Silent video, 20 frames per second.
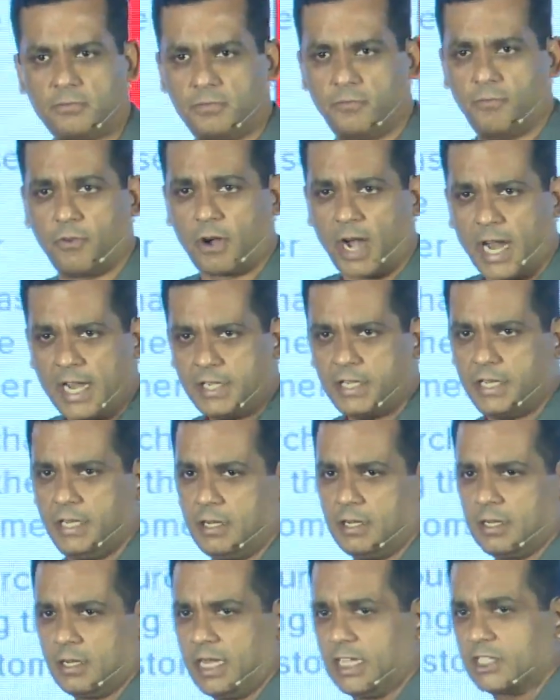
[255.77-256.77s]
variety,
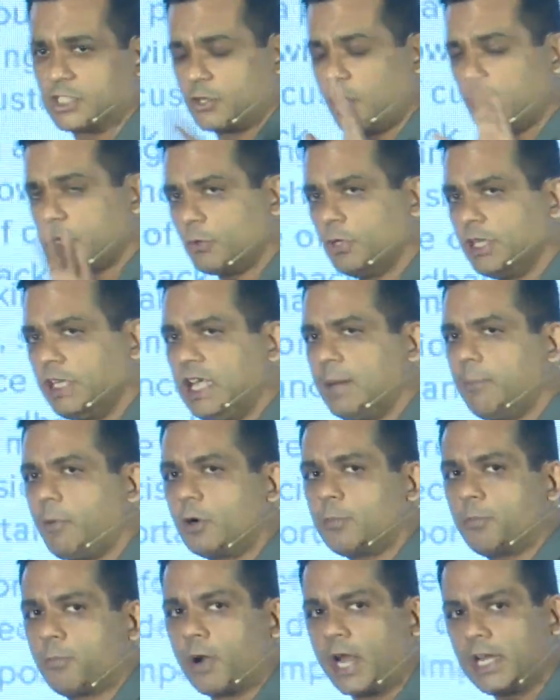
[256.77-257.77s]
it's not only
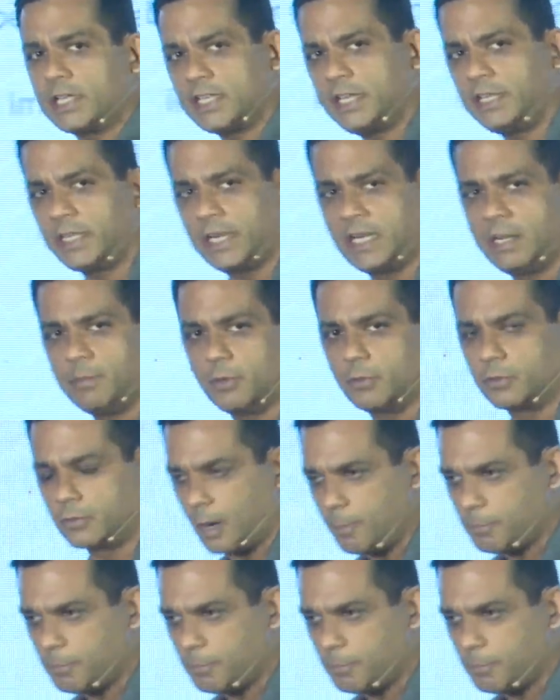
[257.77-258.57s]
about pricing anymore.